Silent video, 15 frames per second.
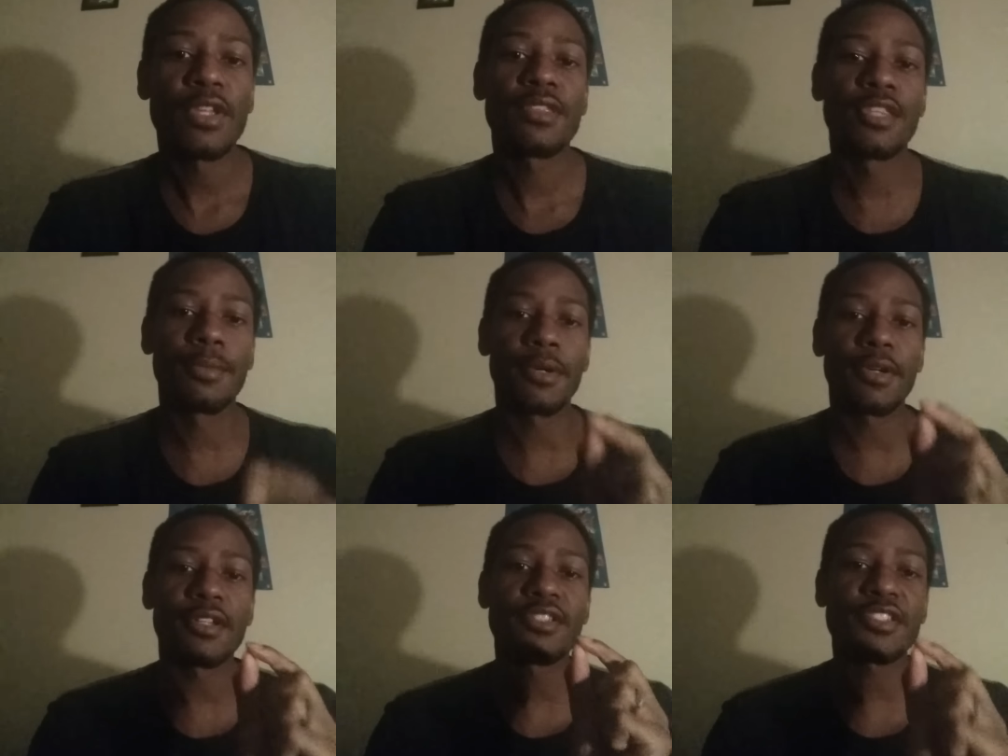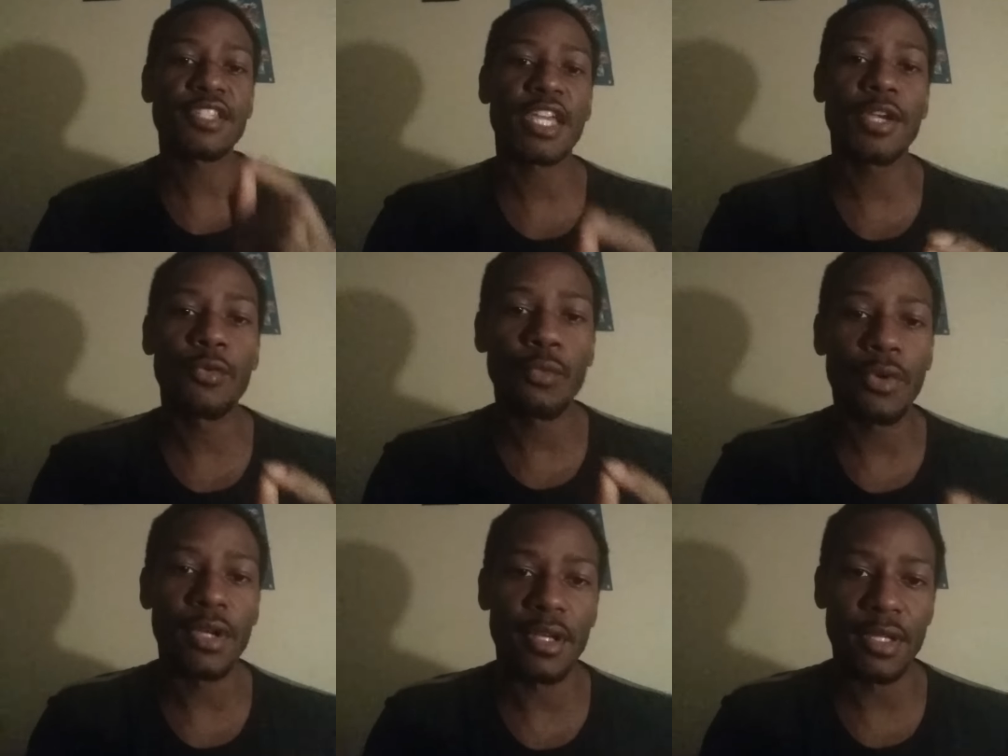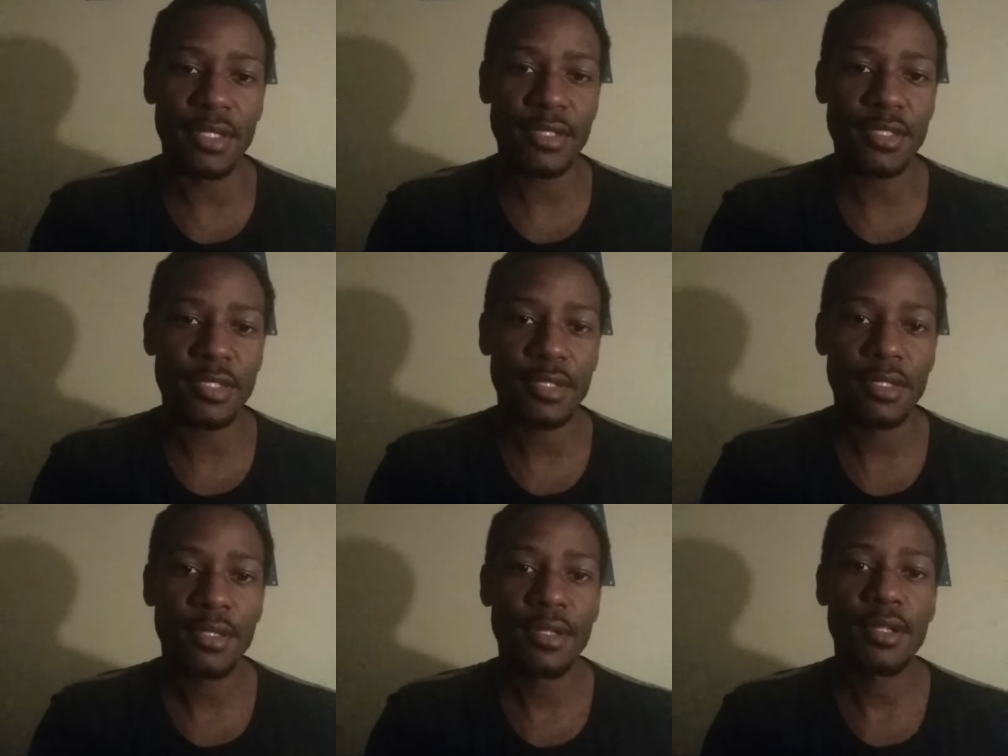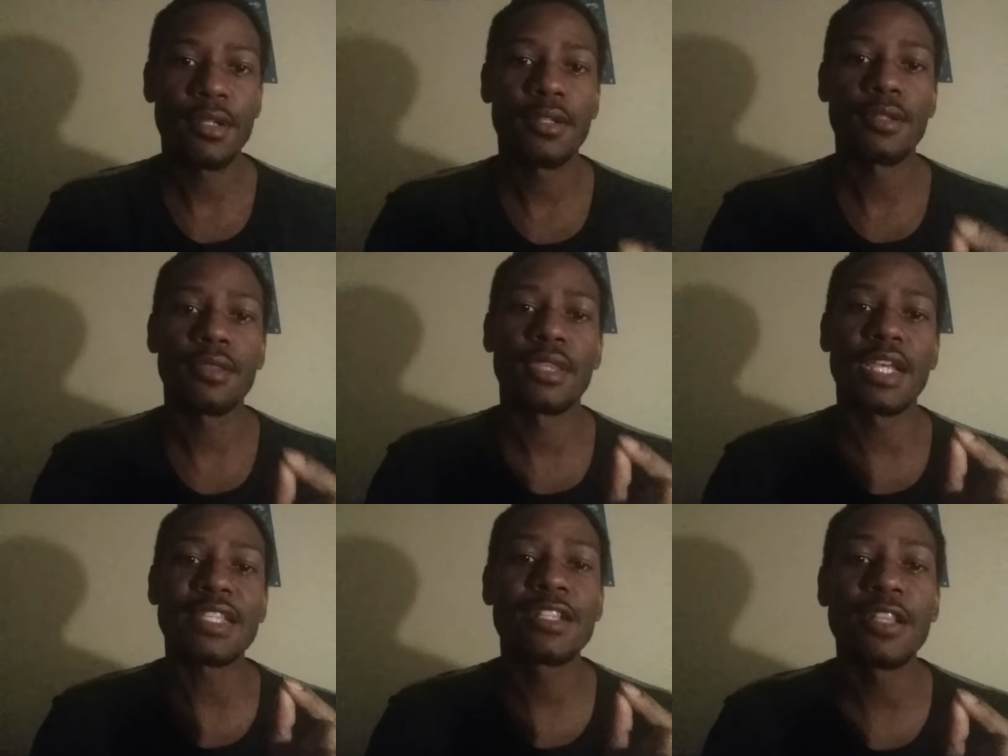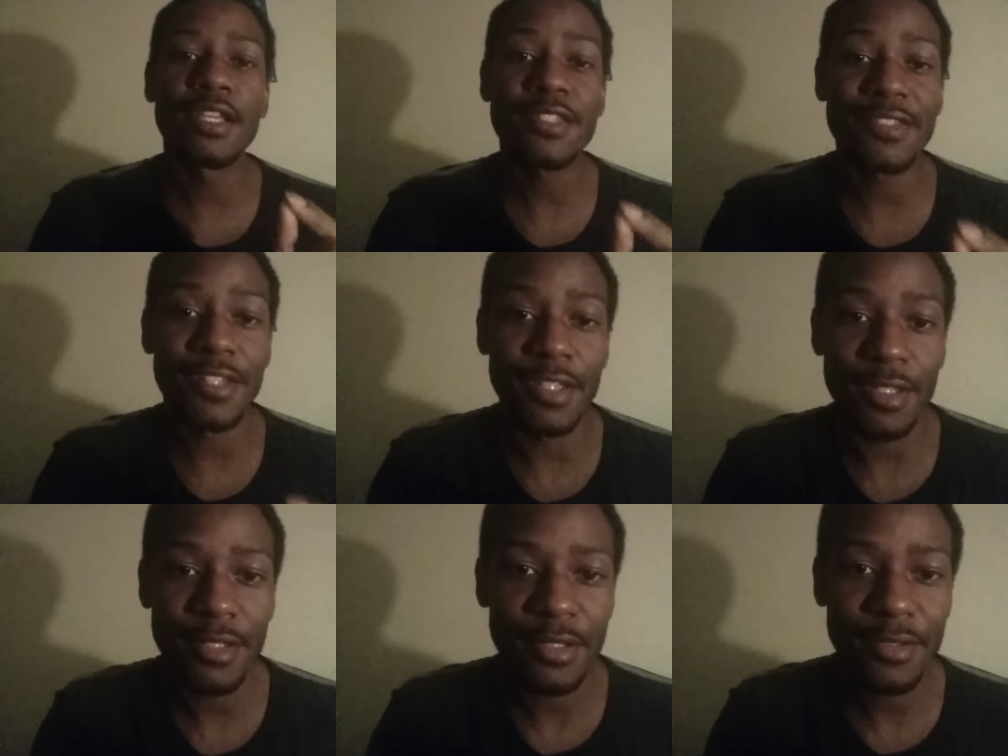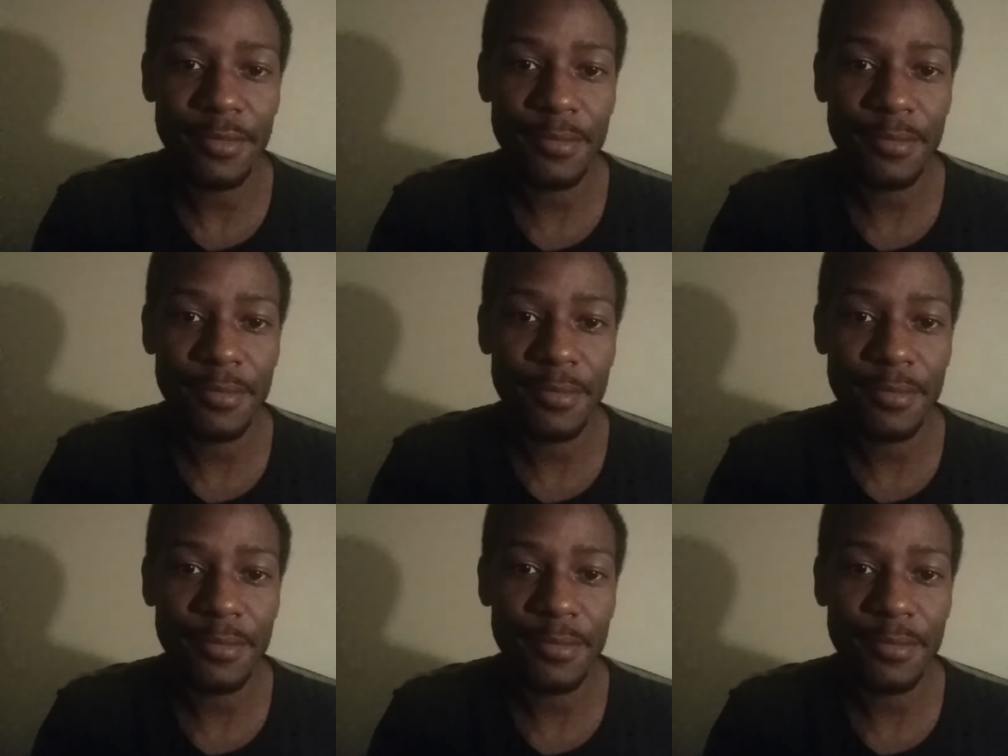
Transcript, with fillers: Them are the same ones that's listening.